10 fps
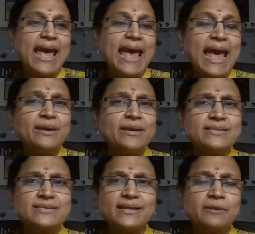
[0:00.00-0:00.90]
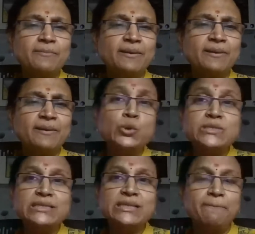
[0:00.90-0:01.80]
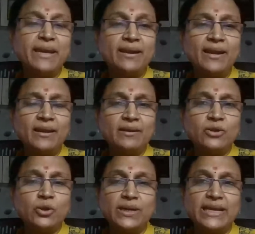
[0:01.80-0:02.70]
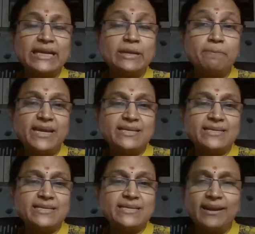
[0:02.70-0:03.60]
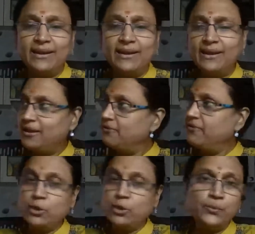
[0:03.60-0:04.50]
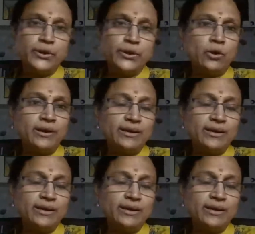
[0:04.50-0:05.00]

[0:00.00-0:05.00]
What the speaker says: Hammock is something that we use in the picnic in the beach side, where you put it